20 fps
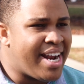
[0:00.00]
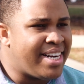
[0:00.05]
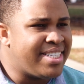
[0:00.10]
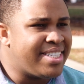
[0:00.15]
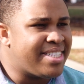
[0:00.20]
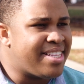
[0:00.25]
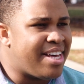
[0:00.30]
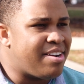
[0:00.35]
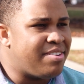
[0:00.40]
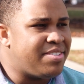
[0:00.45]
and I
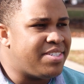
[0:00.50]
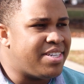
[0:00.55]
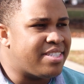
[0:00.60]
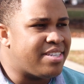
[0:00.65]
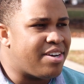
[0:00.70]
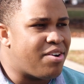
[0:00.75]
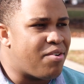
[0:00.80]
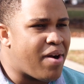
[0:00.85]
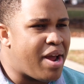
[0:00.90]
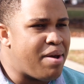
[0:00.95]
just thought it was
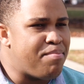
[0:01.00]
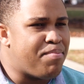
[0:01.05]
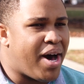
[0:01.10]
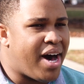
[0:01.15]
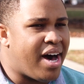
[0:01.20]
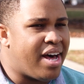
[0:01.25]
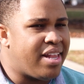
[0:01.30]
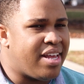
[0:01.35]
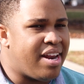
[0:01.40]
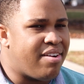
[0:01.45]
just a great
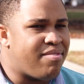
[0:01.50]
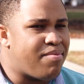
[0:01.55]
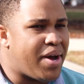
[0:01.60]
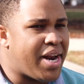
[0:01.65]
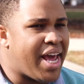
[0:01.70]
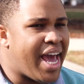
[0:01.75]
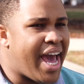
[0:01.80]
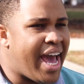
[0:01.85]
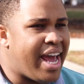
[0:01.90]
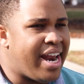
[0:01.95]
bond that
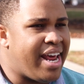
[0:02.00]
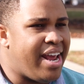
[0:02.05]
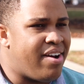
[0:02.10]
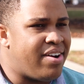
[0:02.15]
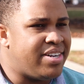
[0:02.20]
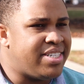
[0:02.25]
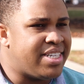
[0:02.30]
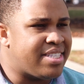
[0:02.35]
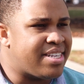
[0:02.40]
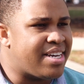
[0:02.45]
everybody had here
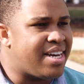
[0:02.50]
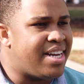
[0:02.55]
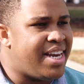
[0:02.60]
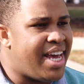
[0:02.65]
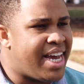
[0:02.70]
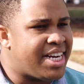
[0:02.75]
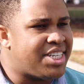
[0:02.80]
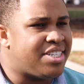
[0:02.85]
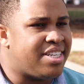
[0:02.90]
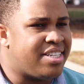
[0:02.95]
and just the
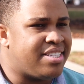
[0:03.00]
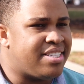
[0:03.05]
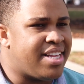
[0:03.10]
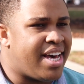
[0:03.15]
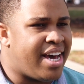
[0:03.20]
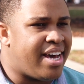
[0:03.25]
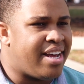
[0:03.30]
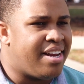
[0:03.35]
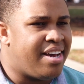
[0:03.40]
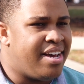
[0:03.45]
connections
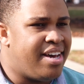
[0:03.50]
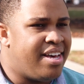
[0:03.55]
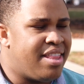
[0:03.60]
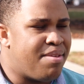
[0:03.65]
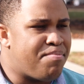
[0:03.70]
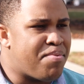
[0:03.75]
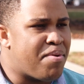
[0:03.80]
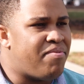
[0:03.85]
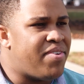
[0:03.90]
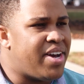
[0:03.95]
that
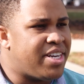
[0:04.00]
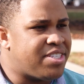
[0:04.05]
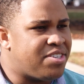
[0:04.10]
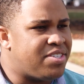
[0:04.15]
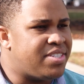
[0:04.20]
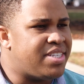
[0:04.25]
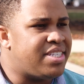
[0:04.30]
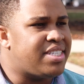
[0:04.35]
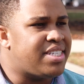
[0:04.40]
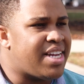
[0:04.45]
the
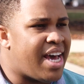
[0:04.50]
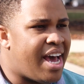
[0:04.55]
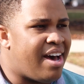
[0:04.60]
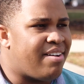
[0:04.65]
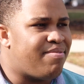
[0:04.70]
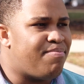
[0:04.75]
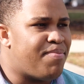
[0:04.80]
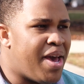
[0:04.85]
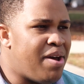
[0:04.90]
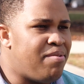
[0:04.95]
professors and
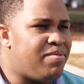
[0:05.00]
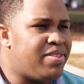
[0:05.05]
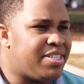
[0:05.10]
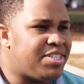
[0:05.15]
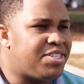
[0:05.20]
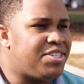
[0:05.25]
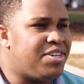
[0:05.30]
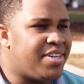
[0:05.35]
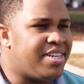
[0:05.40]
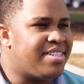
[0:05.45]
staff made with the
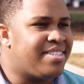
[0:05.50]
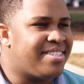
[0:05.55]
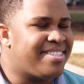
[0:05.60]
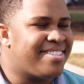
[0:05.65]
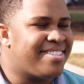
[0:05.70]
students.